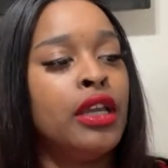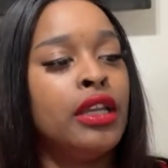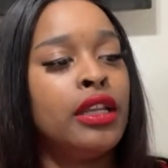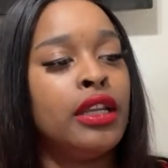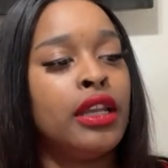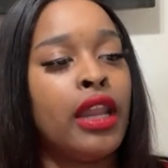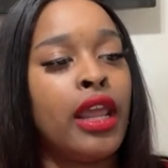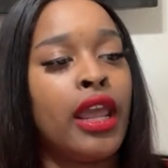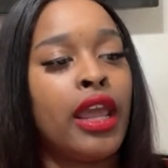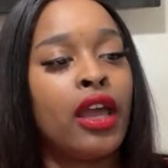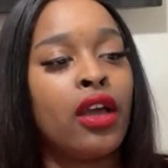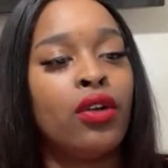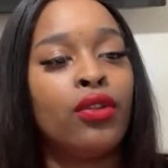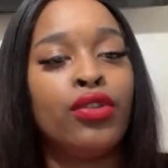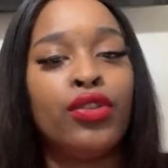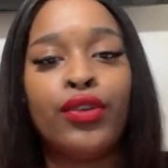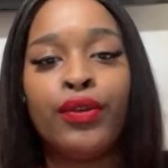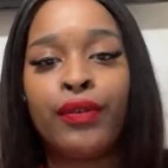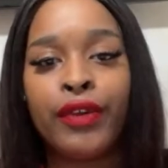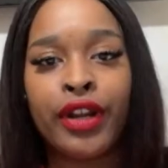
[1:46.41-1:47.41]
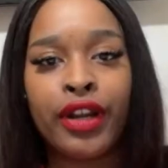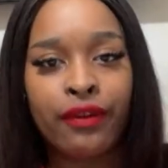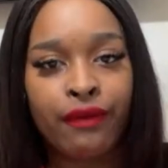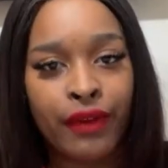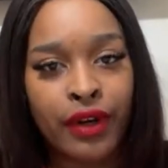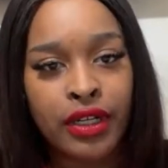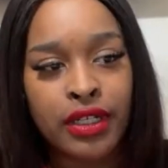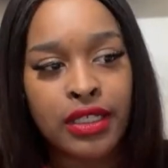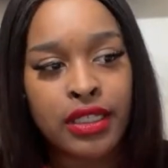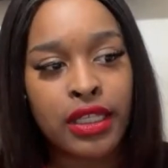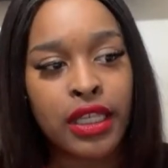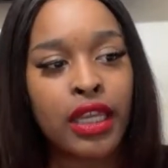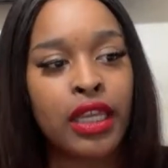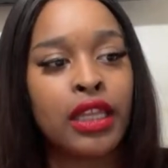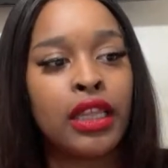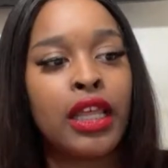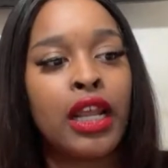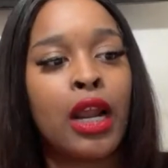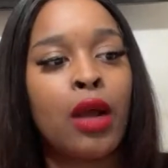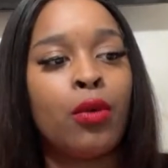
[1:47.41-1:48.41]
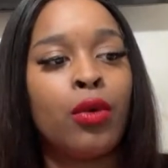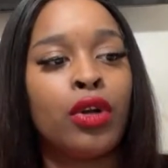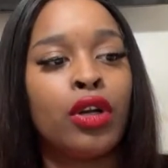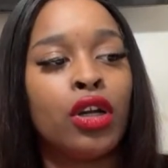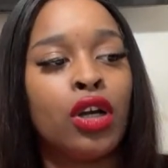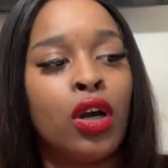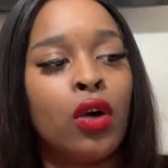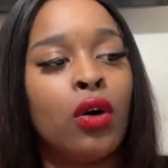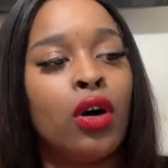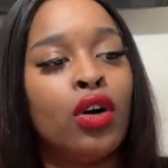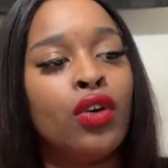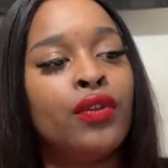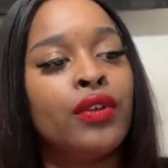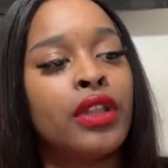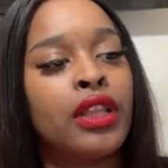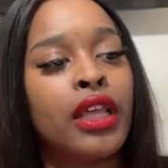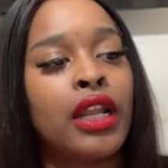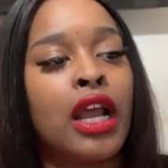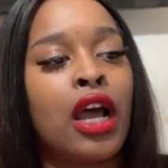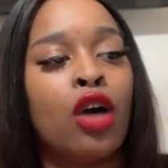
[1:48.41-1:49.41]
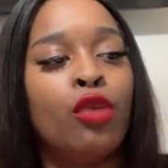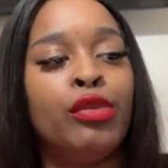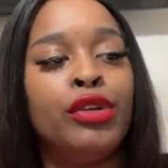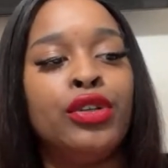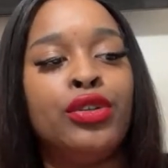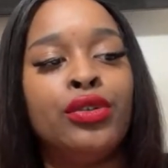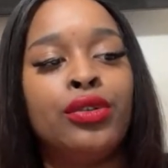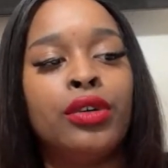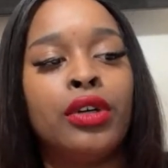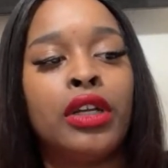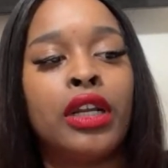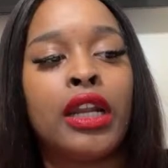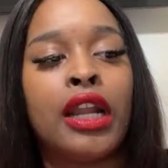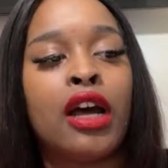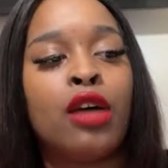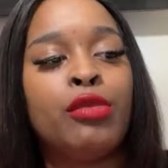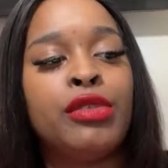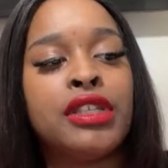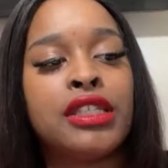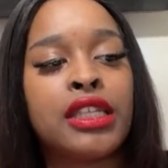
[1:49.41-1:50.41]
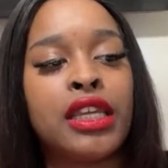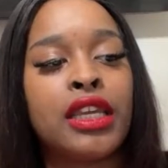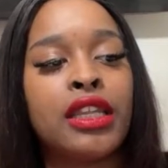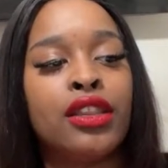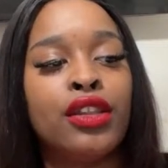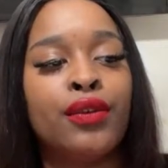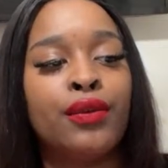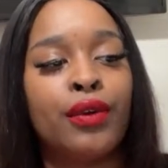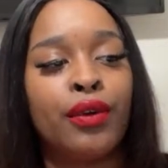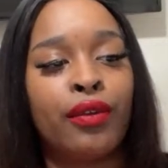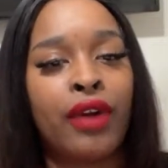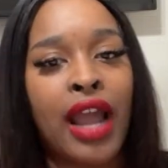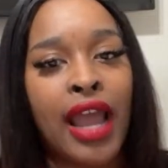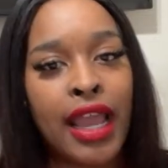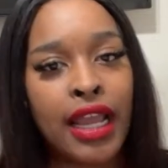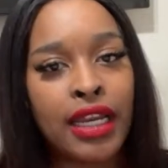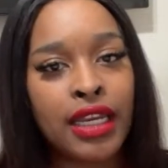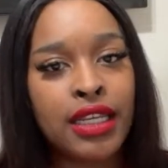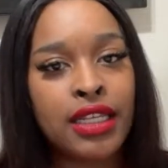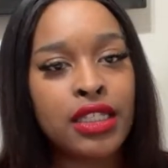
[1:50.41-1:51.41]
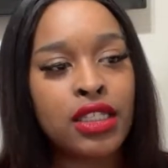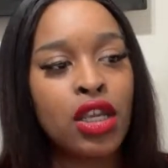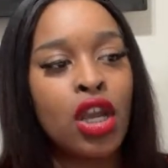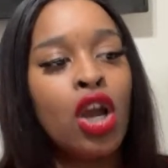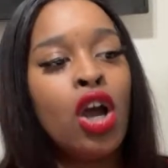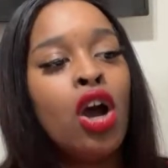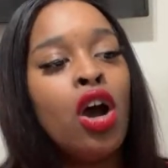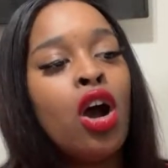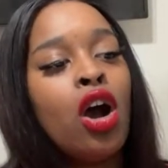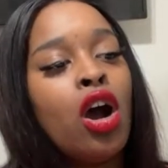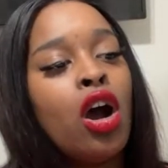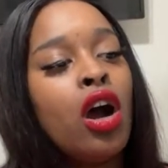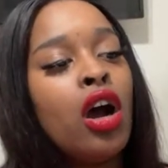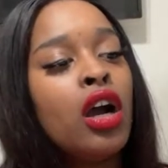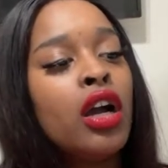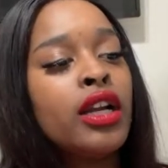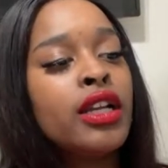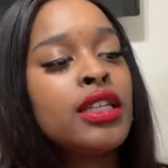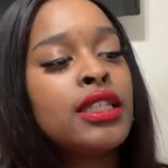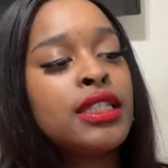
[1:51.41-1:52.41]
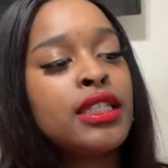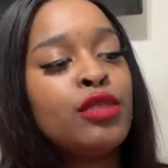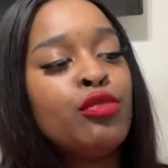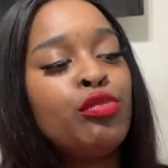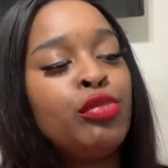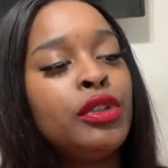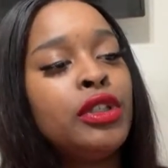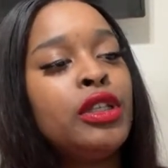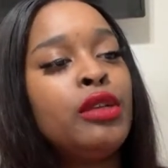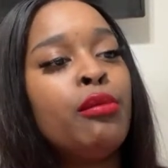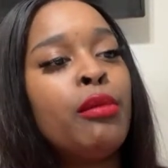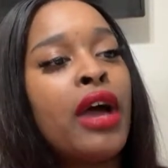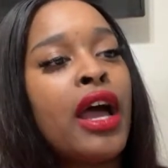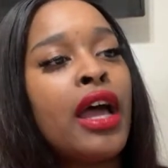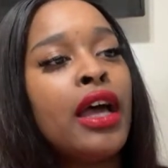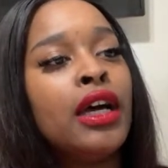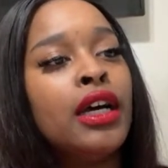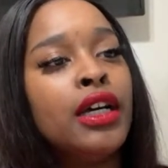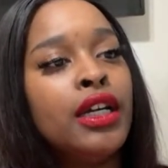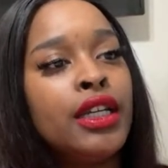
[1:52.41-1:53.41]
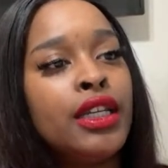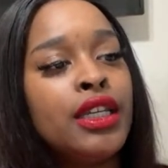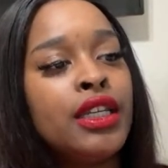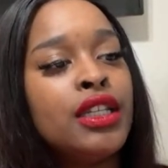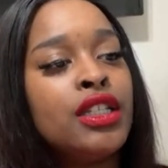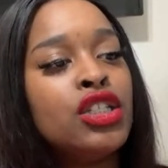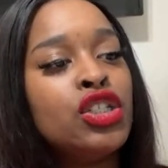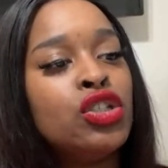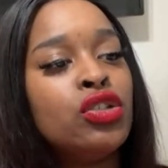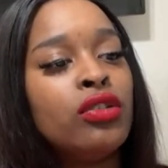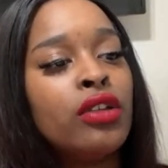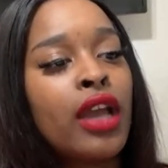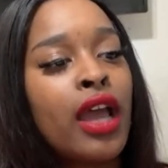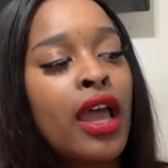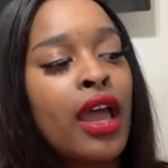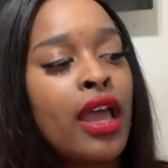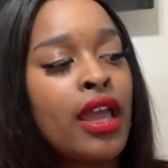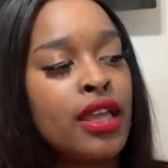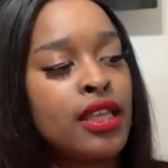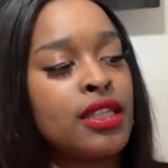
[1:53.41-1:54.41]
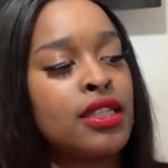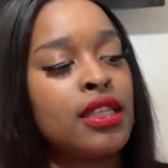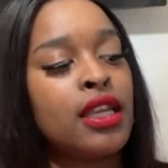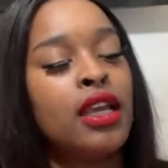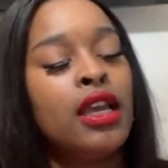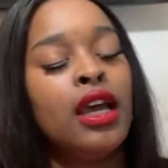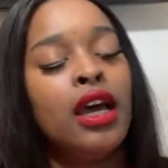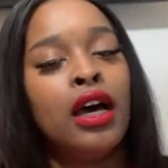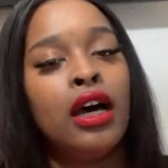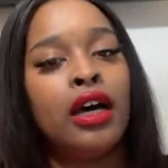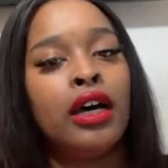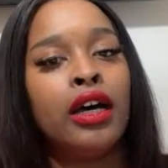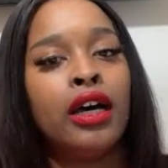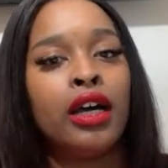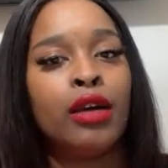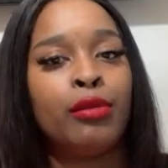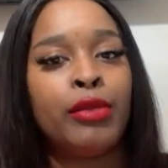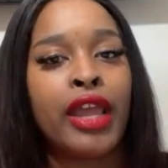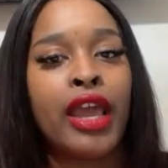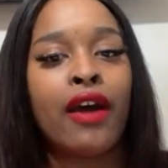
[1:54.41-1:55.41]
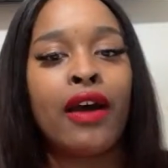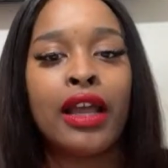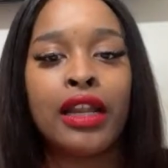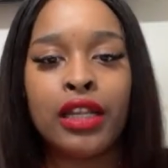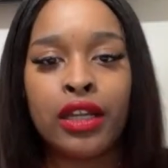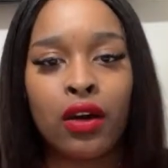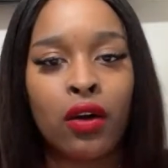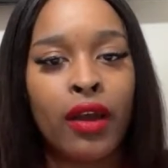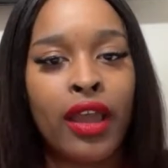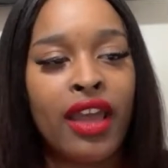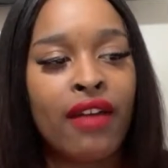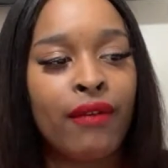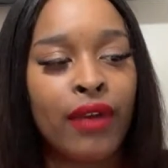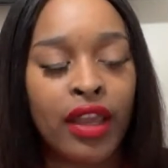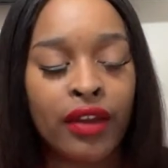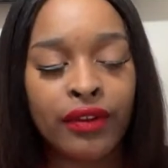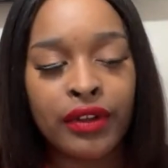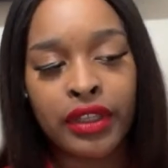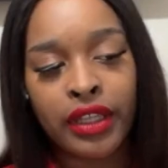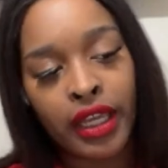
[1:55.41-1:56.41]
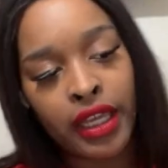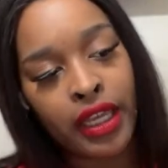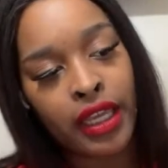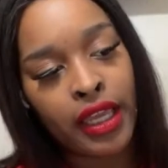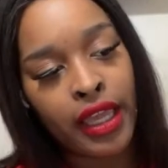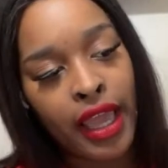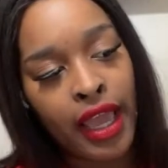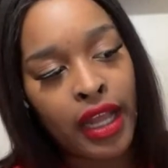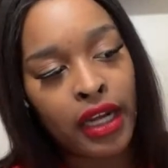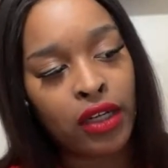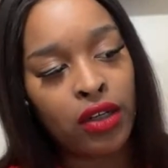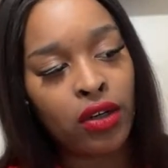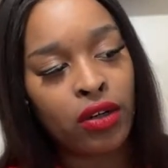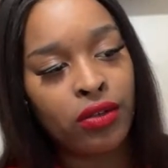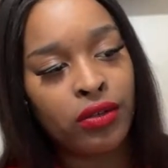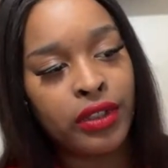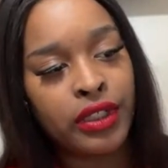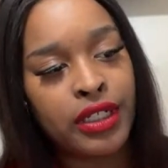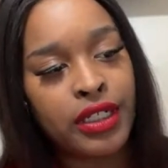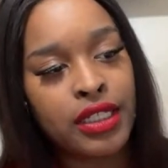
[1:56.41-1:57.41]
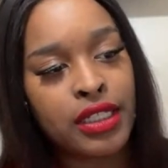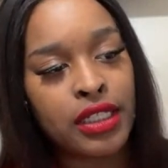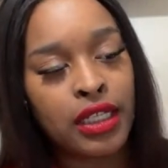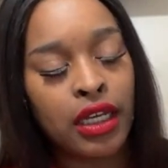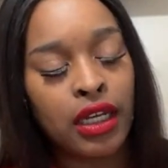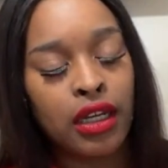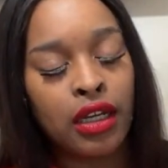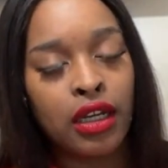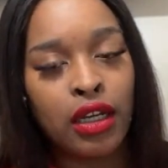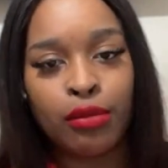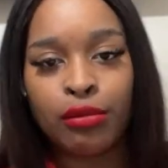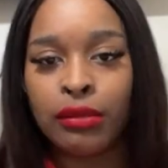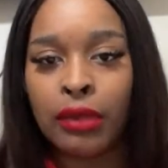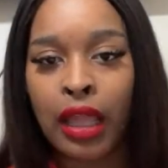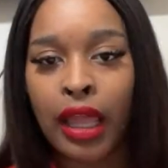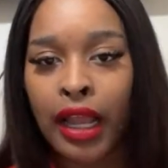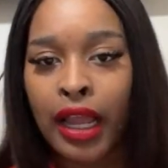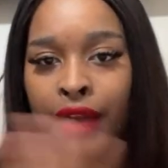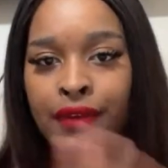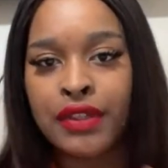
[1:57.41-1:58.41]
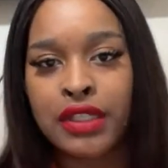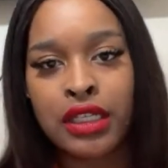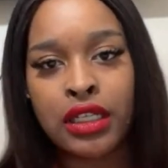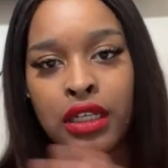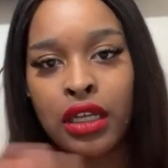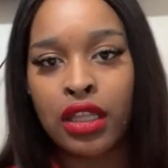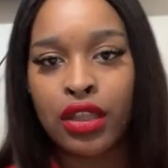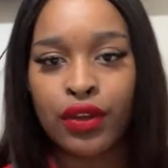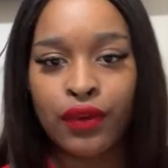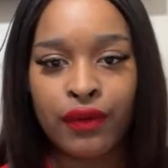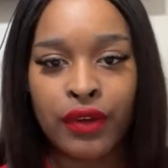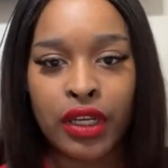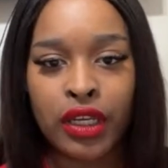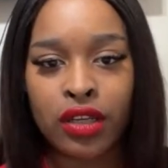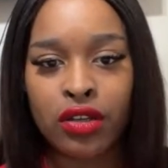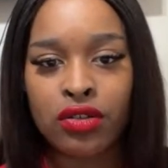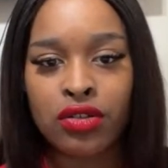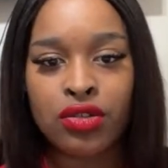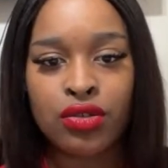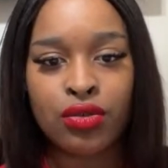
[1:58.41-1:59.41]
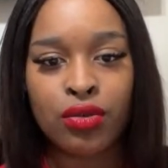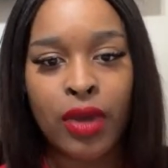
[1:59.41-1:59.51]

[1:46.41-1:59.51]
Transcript: Now, the very first thing that I want to go over that I'll be doing, and I'll be saying the varieties, are simply my onions, you guys. Now I don't have everything in categories, like I've seen other videos to